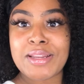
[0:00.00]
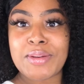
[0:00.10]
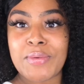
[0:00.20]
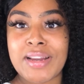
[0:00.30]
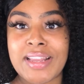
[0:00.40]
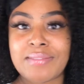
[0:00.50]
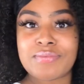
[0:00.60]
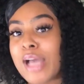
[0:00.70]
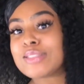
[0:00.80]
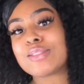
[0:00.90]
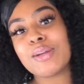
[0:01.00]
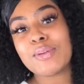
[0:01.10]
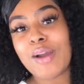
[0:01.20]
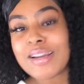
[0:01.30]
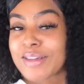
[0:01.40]
ignore it. So you
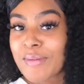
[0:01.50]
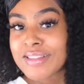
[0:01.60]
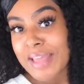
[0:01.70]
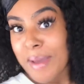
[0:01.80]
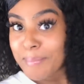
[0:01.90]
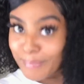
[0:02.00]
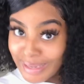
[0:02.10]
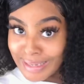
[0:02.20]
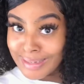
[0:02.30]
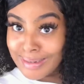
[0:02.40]
already know what that mean,